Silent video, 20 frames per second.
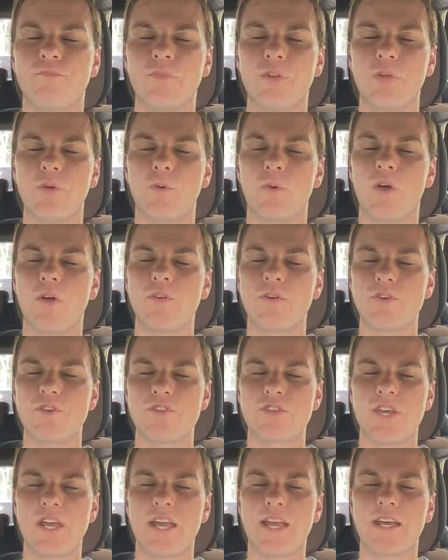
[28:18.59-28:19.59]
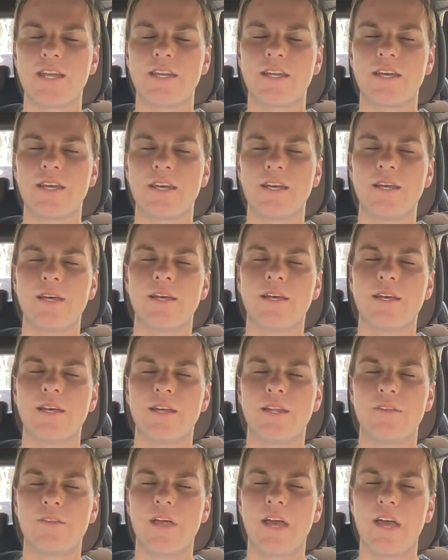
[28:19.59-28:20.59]
You will understand
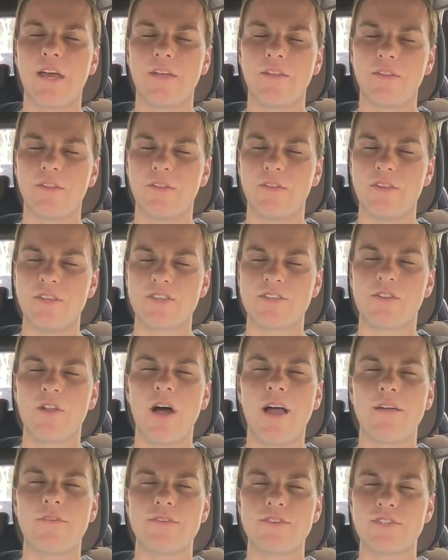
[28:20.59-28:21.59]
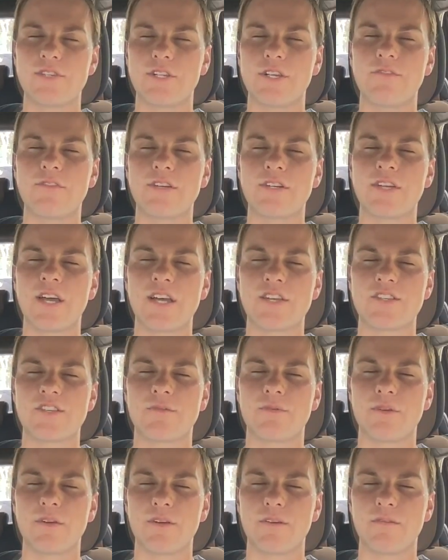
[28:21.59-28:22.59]
that this life is a living
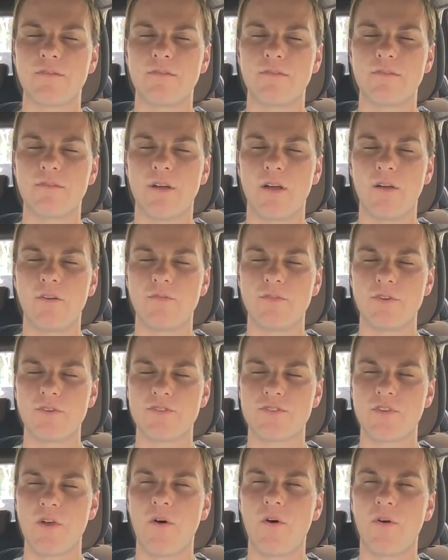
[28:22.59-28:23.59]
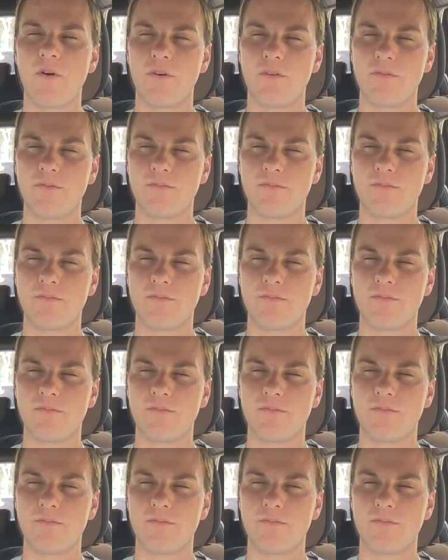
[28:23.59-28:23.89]
testament of your soul,